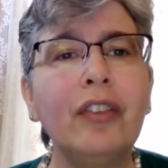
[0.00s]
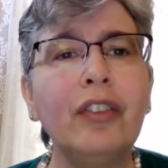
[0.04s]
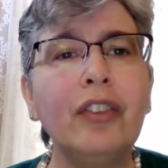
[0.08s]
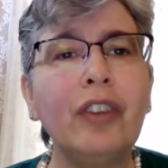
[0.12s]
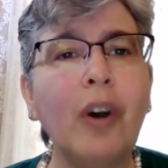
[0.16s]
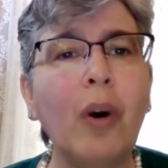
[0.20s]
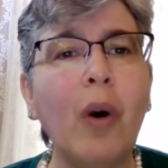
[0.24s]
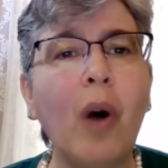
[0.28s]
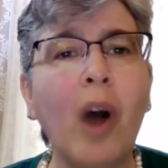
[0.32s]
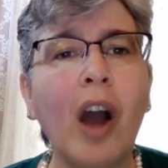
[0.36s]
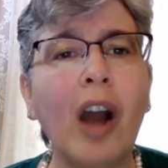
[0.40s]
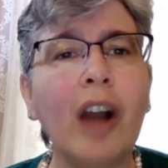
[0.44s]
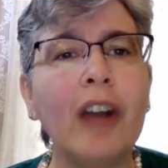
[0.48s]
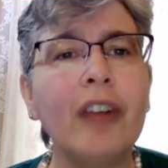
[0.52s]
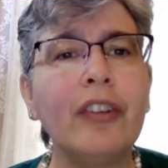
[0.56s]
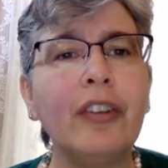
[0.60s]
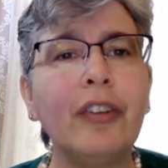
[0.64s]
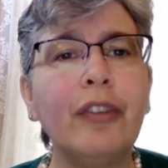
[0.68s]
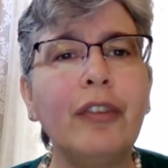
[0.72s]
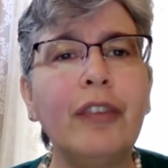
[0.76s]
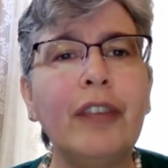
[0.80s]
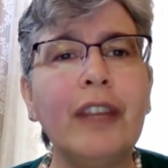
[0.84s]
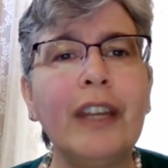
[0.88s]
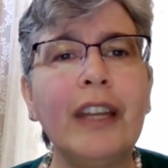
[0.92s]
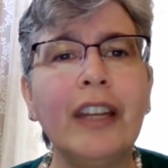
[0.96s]
so hard to
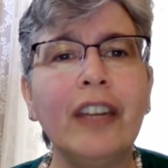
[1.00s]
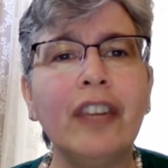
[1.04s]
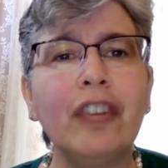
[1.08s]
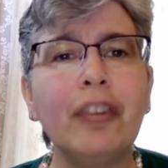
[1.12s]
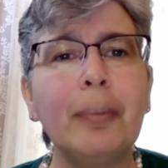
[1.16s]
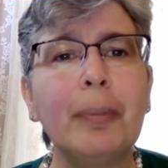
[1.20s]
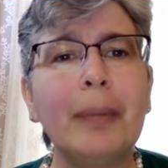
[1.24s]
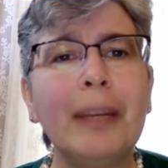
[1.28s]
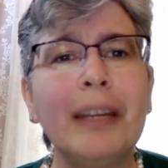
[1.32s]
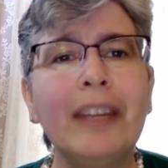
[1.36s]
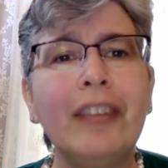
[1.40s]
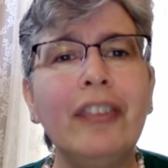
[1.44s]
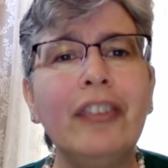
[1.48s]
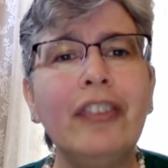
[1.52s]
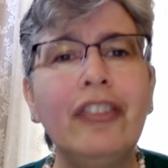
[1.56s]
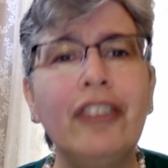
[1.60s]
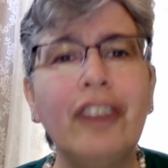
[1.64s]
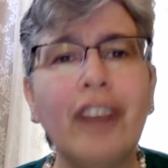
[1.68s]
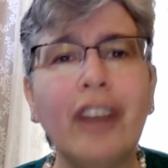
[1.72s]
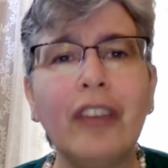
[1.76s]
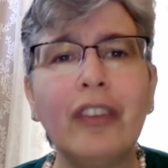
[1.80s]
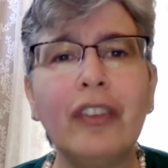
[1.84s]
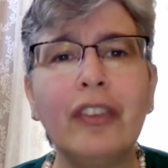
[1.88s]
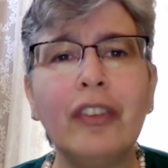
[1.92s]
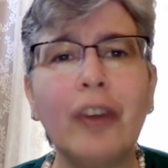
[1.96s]
finish, but it's
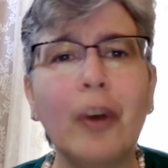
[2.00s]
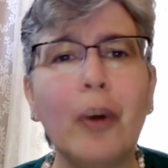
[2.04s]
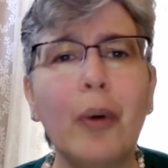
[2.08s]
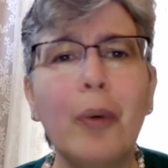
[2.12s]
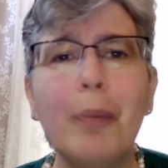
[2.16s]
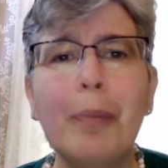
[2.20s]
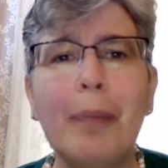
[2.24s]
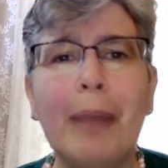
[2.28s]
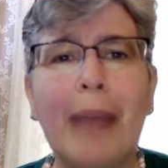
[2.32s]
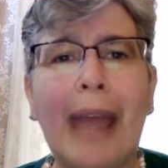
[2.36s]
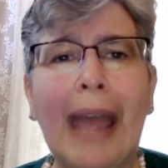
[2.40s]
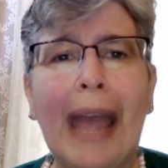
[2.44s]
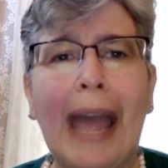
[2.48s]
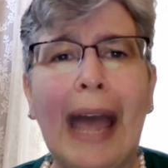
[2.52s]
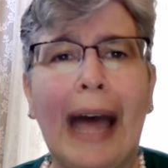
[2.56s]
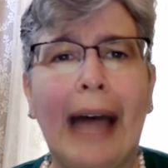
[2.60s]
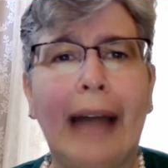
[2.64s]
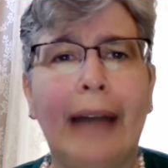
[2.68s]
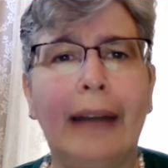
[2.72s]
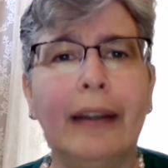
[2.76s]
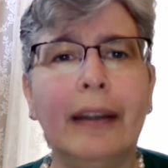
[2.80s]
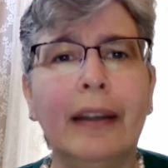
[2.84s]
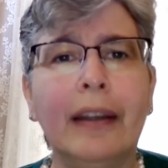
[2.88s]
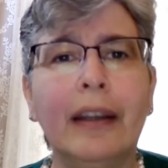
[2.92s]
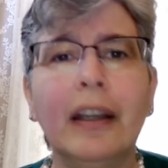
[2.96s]
just so
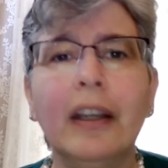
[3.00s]
bad.